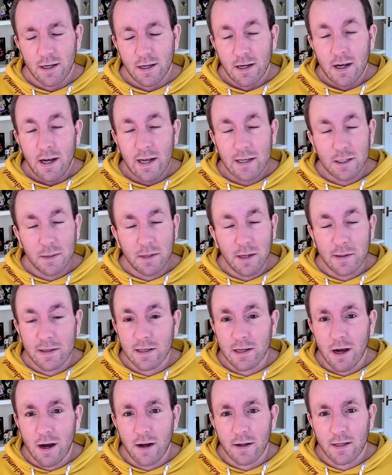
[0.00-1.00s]
Sometimes it's
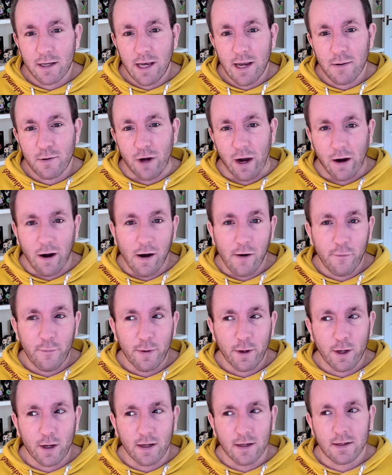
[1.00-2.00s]
hard to keep track of
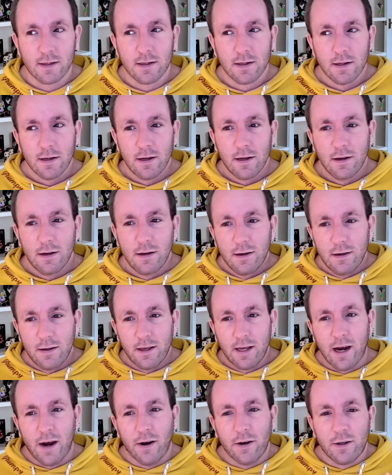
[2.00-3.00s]
because the
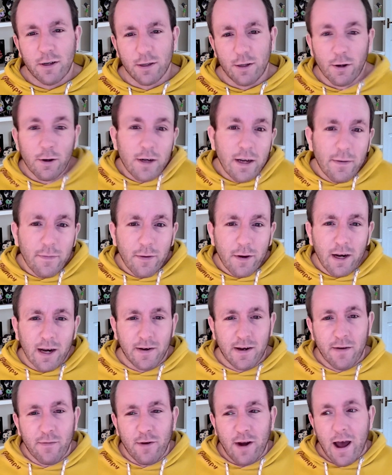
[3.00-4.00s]
characters look different, have
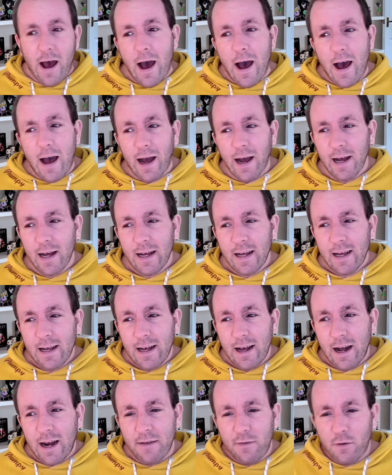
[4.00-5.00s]
different hair,
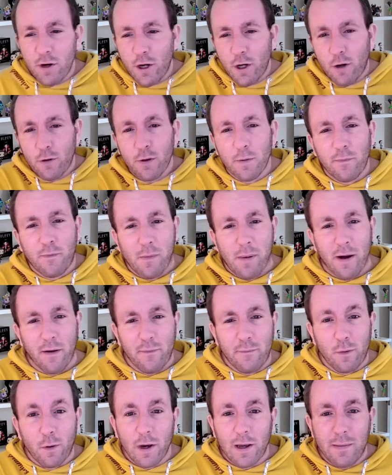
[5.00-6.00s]
and I've only known them for about
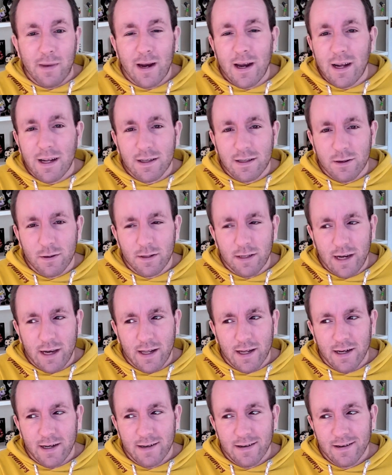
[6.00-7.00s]
40 minutes
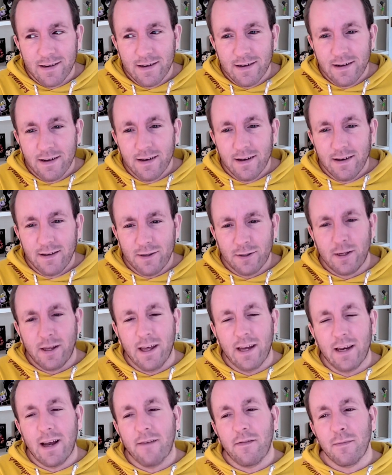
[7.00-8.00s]
altogether. So to
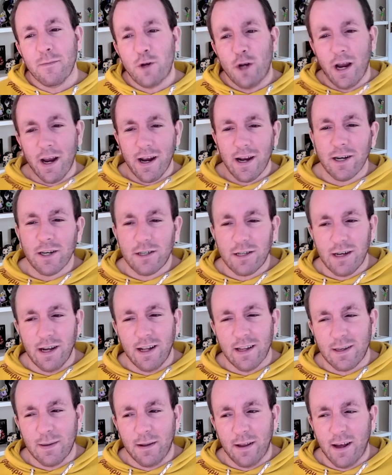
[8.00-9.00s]
then have them change,
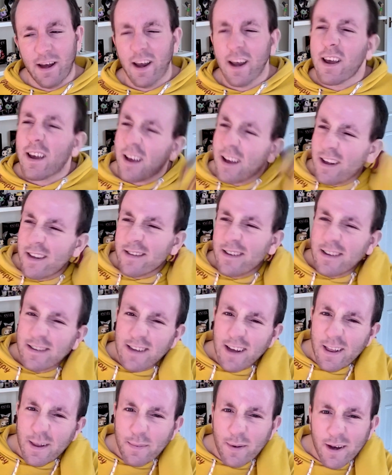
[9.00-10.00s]
it's like, is
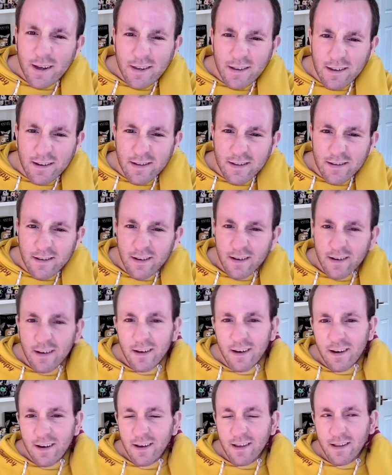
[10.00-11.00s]
that the person
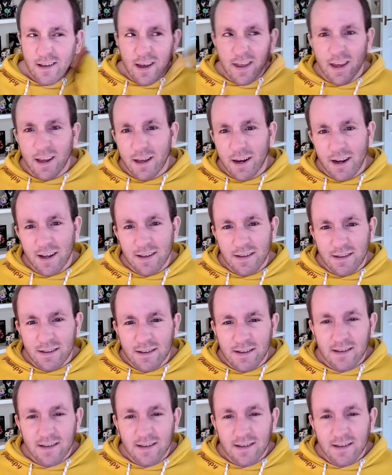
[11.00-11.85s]
they think it is?